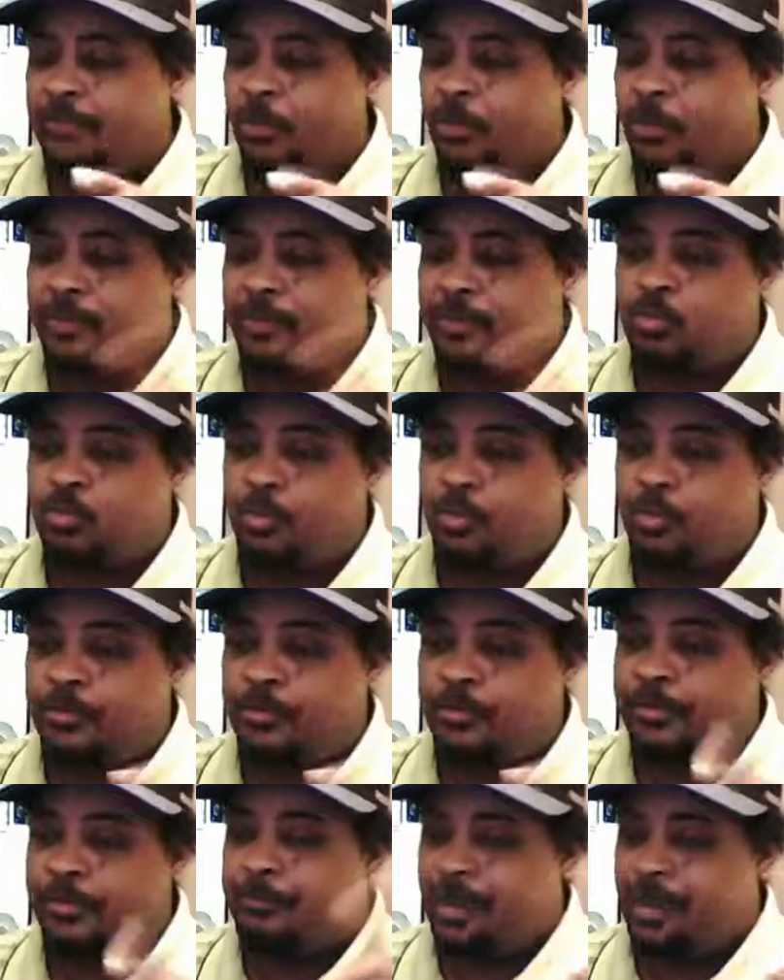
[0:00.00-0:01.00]
or this
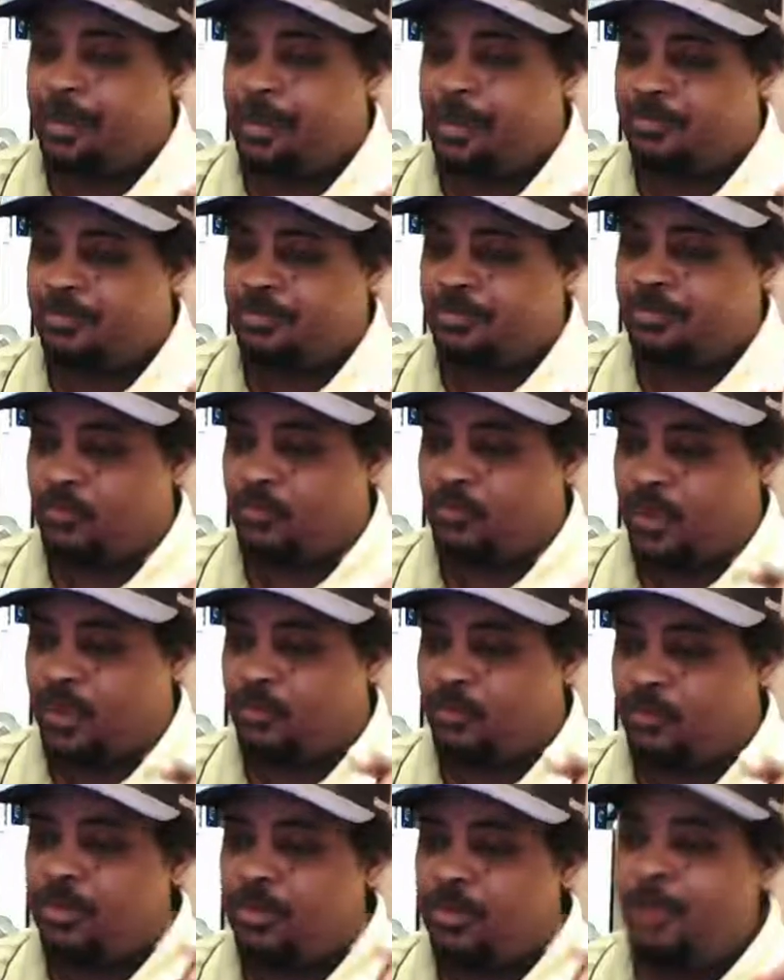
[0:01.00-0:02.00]
woman been bouncing
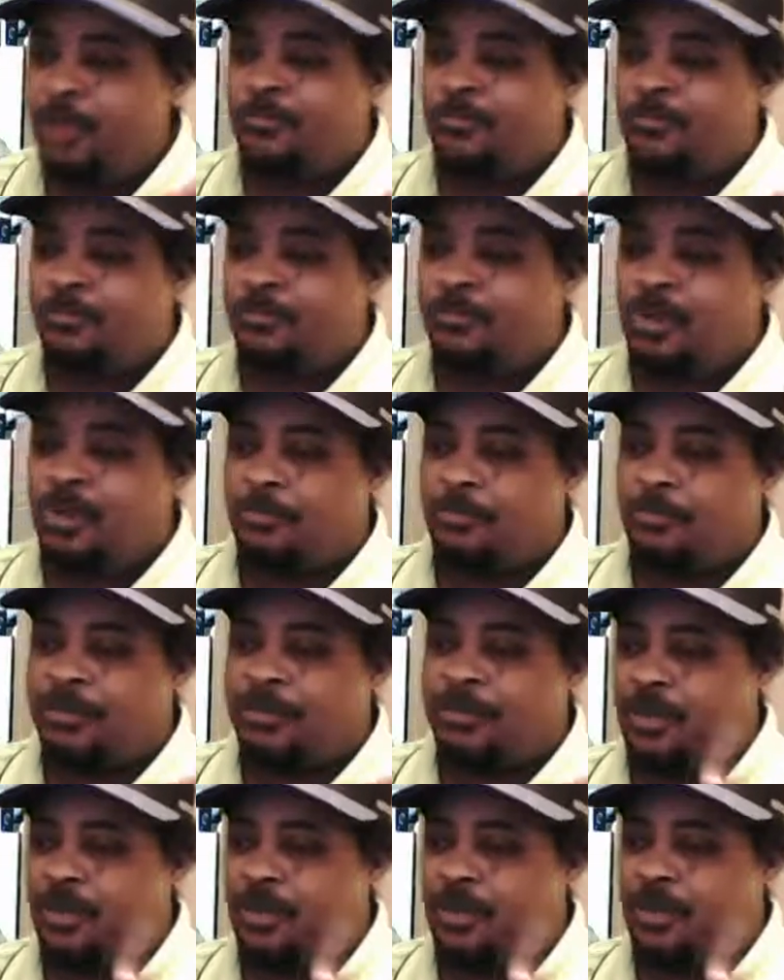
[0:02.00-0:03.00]
around from
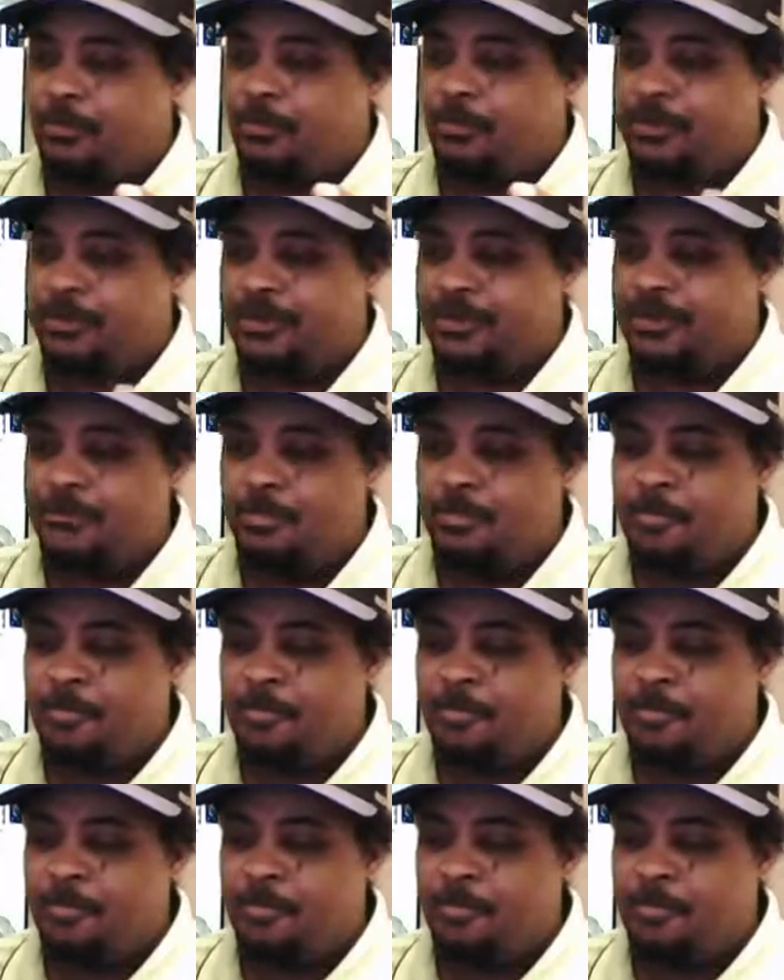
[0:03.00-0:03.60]
company to company.